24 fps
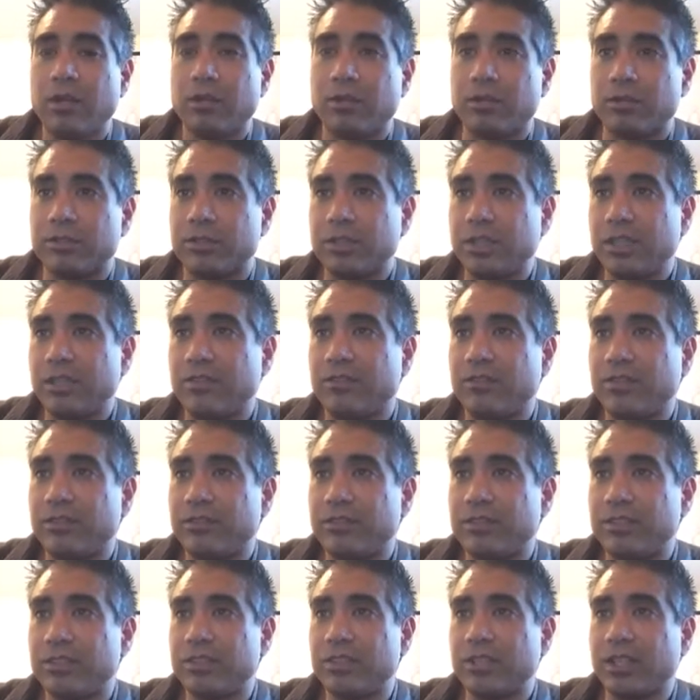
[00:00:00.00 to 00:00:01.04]
13 to
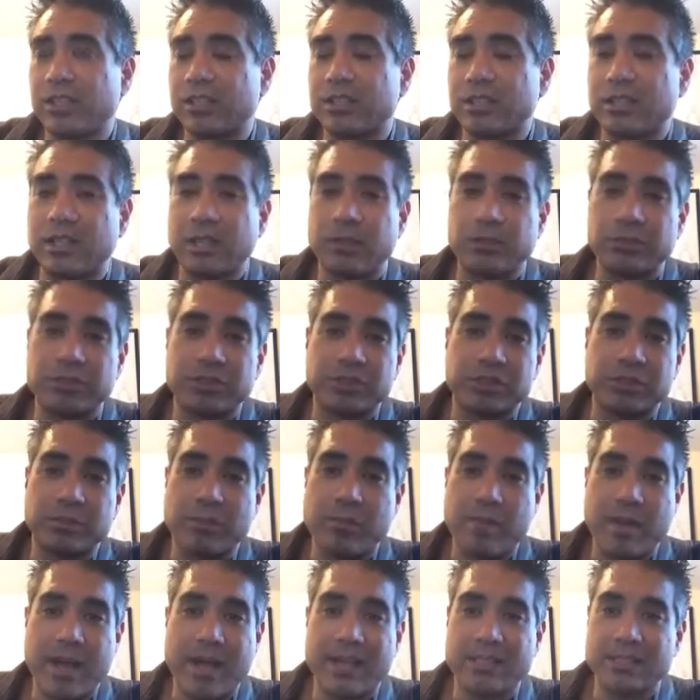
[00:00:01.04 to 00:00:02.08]
56, and that was just
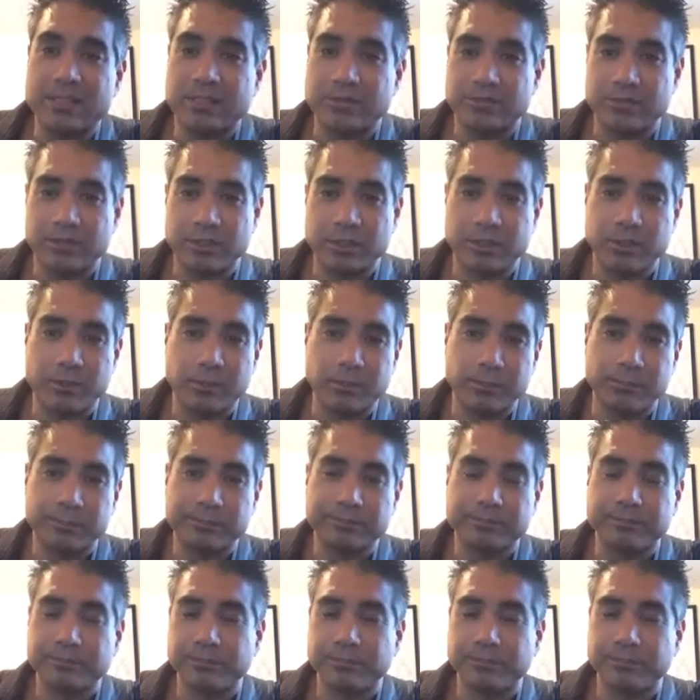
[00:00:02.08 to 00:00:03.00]
massive tone.